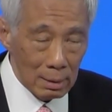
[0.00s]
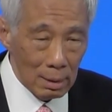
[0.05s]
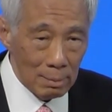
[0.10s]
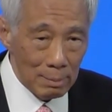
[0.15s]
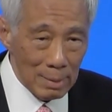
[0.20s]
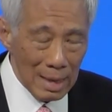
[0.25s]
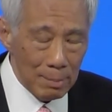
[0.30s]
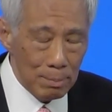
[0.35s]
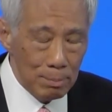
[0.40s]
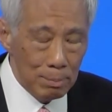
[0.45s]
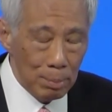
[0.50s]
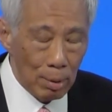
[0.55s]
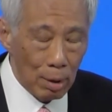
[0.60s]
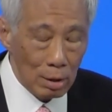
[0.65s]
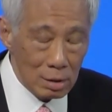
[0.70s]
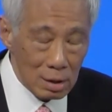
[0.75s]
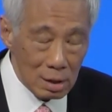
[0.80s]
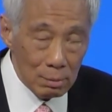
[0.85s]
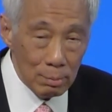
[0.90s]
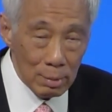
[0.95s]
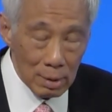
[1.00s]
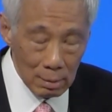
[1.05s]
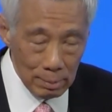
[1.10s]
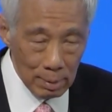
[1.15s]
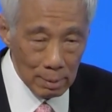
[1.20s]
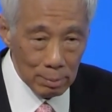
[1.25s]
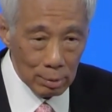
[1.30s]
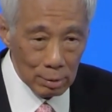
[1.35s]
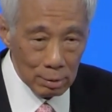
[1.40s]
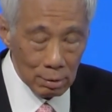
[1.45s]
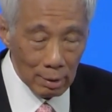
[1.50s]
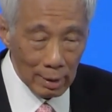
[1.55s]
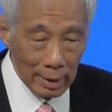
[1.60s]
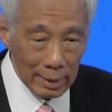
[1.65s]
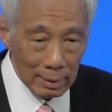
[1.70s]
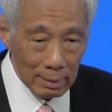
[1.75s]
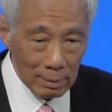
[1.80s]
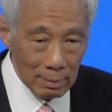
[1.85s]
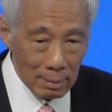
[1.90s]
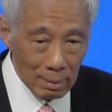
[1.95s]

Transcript: may possibly be put right.